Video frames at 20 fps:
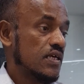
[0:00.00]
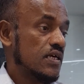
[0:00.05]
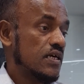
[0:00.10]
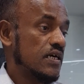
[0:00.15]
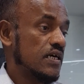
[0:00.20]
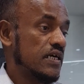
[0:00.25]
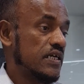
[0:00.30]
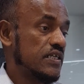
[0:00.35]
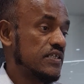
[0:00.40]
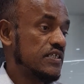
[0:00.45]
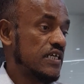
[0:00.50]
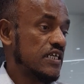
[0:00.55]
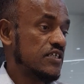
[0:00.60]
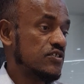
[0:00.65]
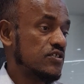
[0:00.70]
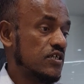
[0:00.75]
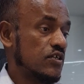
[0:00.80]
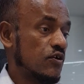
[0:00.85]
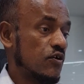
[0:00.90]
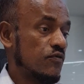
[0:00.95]

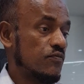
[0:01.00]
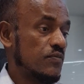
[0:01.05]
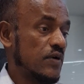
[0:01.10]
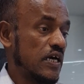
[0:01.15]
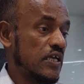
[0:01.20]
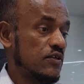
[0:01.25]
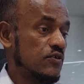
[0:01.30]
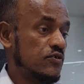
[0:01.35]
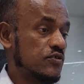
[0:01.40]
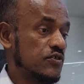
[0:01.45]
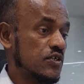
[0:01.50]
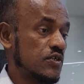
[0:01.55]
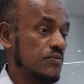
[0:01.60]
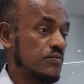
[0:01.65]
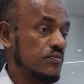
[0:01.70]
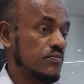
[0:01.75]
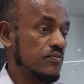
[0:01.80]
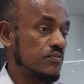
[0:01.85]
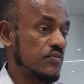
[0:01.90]
Rejection of manuscript